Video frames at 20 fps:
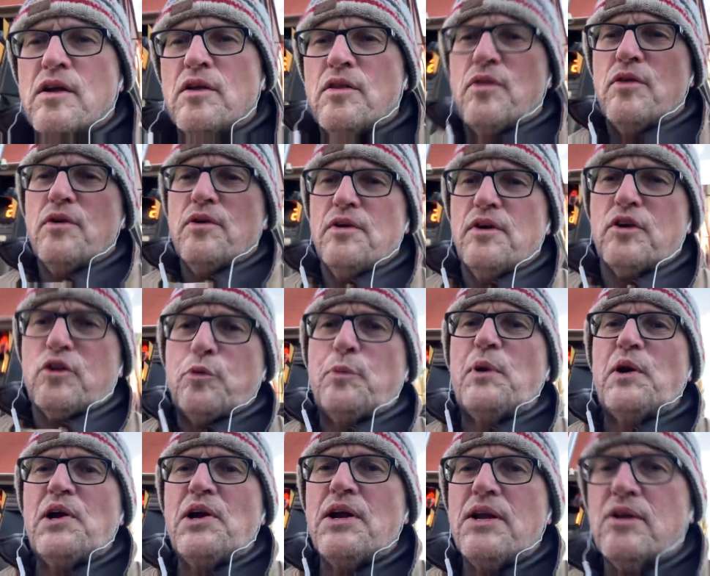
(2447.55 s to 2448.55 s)
their
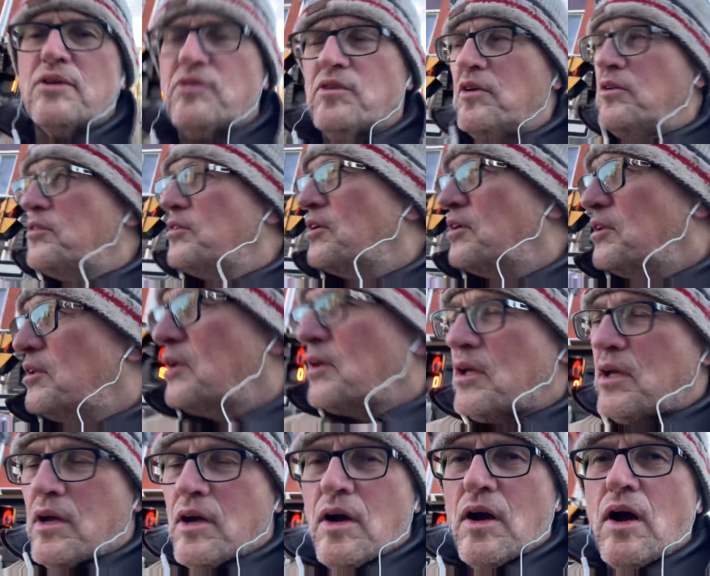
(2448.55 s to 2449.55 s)
experiences at the
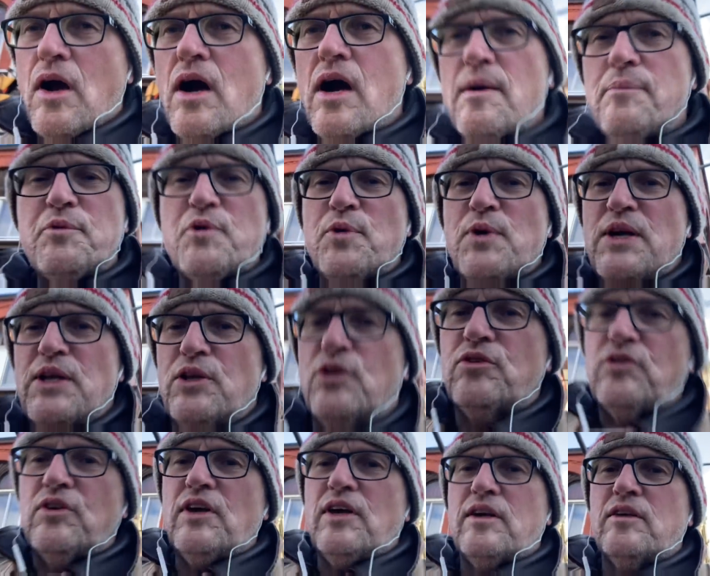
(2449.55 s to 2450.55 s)

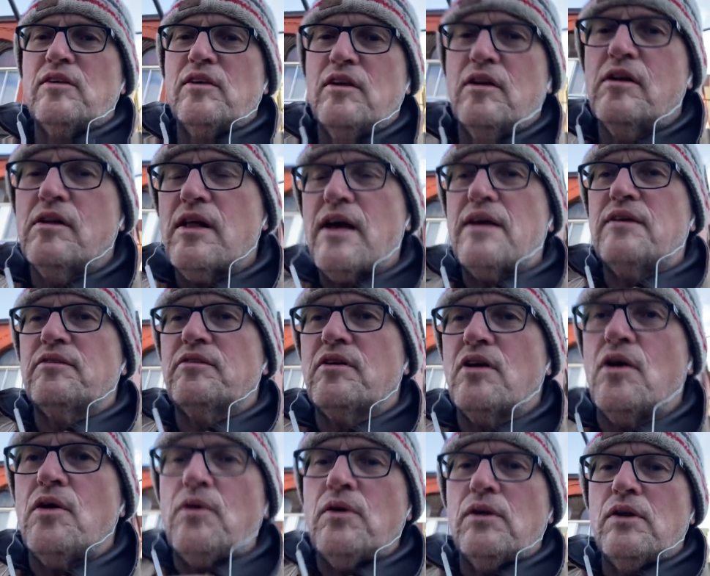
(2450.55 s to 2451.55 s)
COP26 in
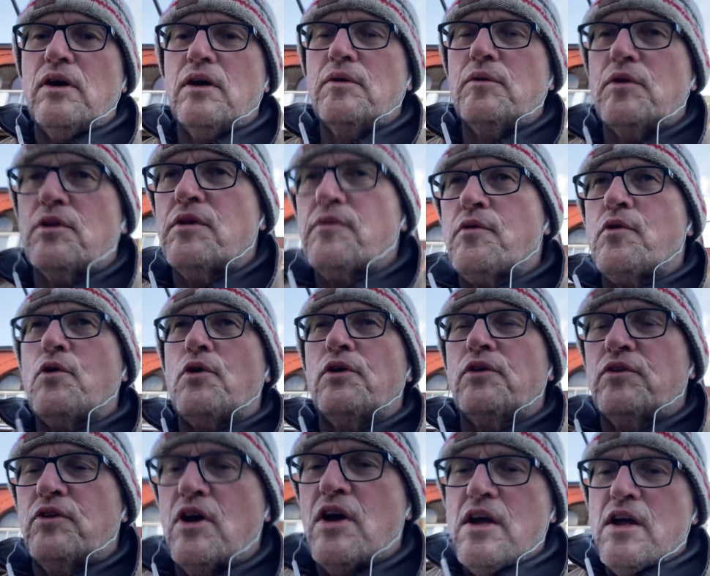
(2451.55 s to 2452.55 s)
Glasgow, along with, of
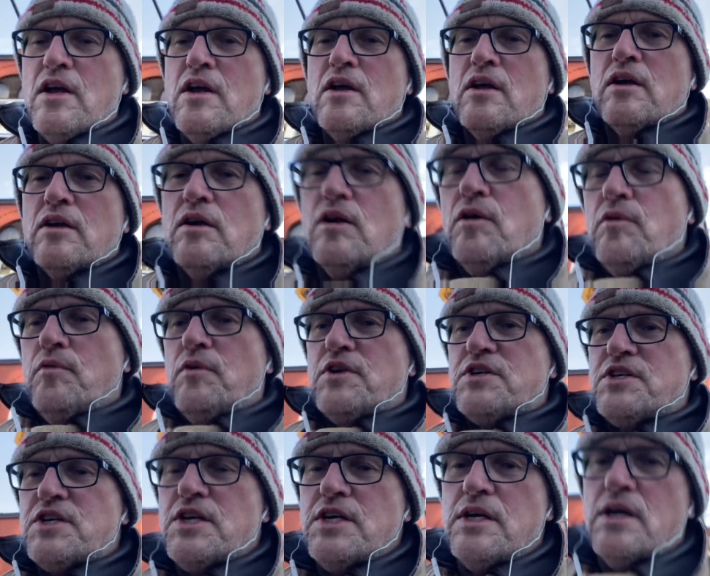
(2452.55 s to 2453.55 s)
course, you know,
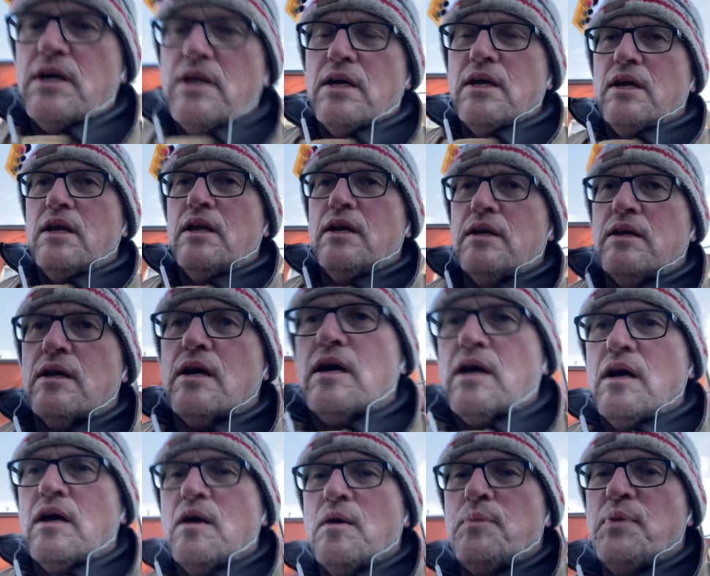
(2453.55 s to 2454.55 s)
Regina and
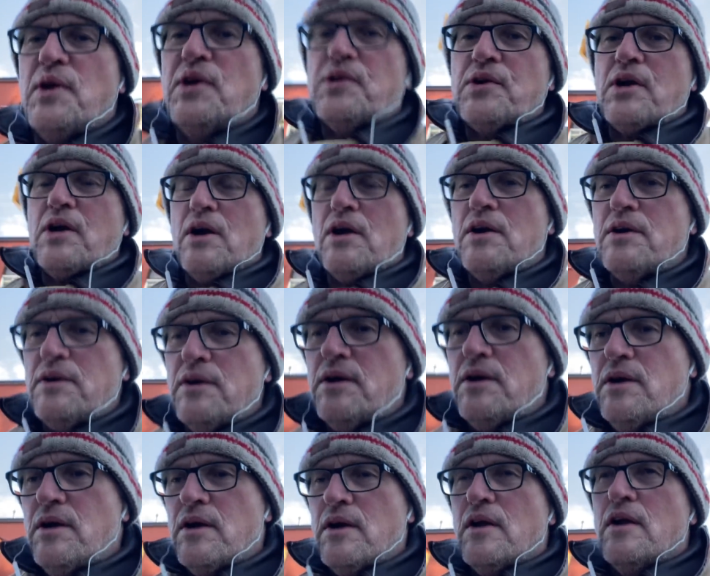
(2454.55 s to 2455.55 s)
uh, Peter
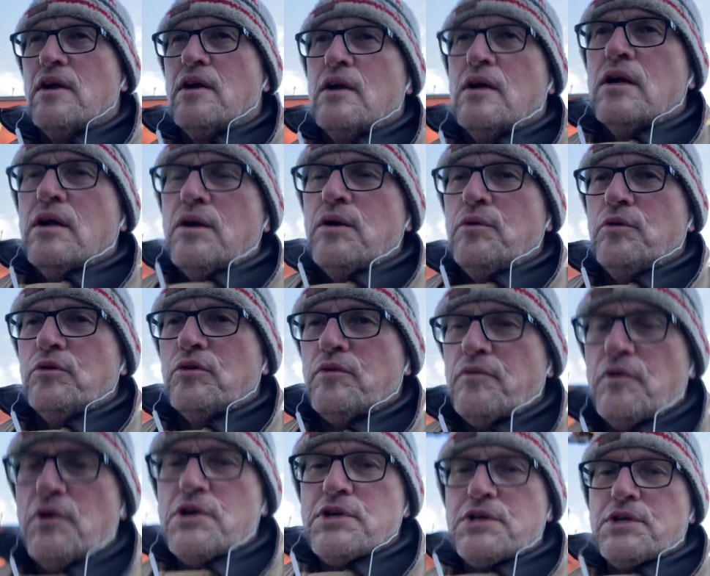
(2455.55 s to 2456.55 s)
Carter, who was a
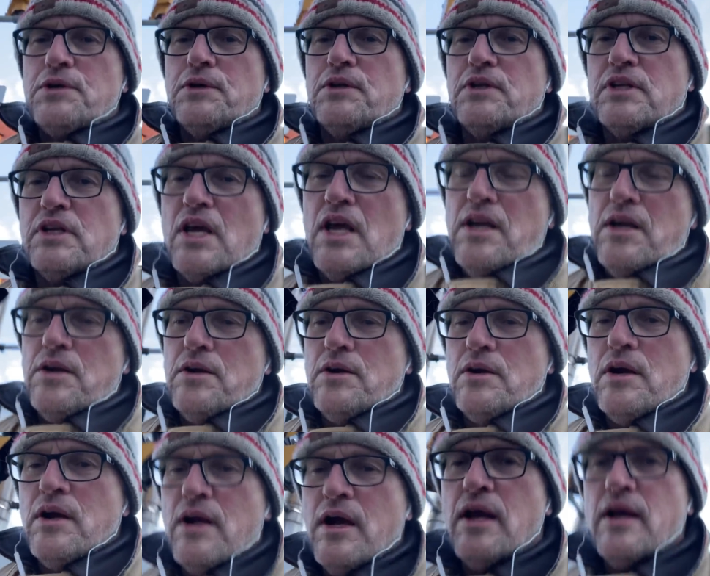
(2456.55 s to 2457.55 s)
virtual
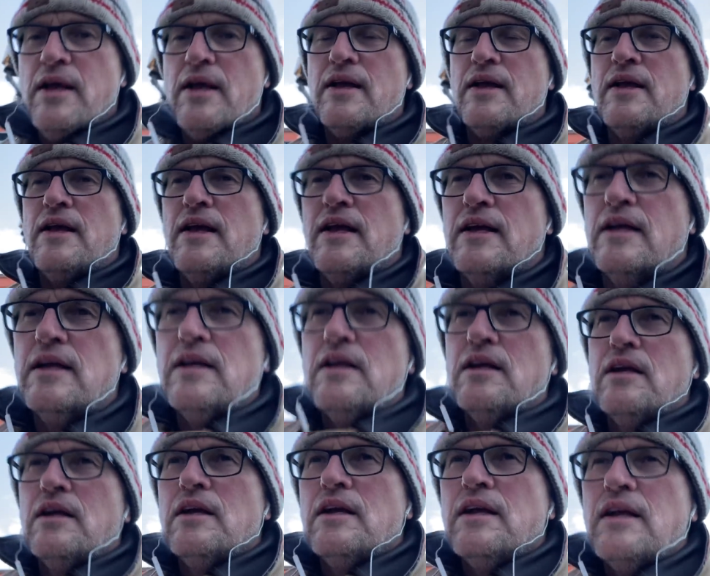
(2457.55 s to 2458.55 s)
attender
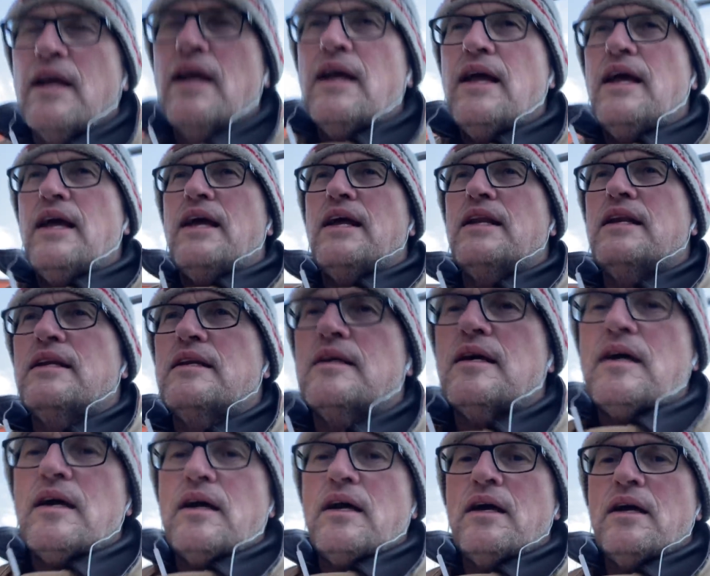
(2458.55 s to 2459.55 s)
and
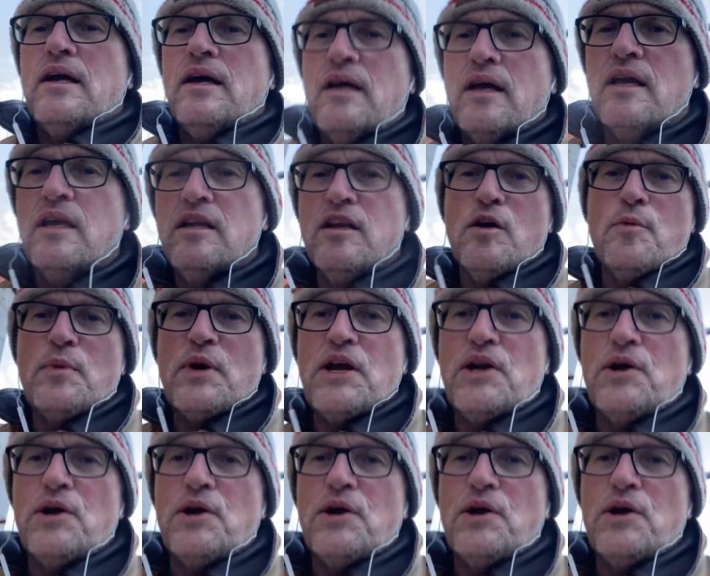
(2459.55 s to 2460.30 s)
uh, you know my